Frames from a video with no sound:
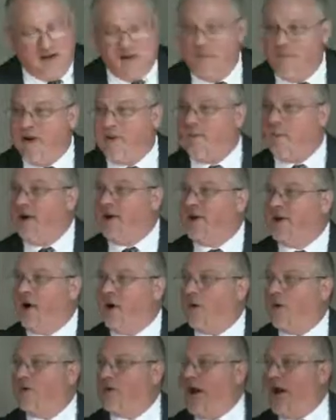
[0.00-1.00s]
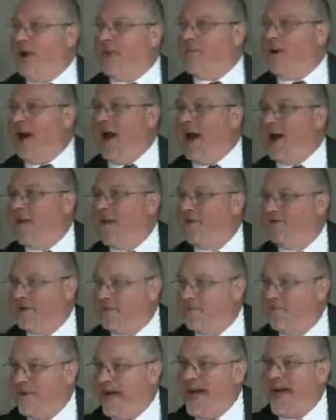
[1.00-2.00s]
You remember He talked to Abraham as
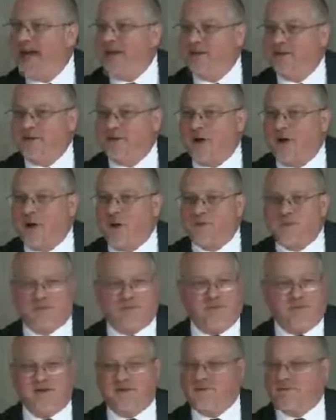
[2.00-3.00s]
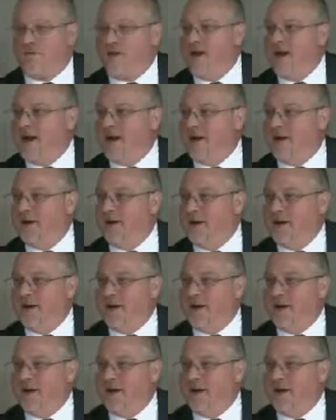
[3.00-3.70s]
a man talks with his friend.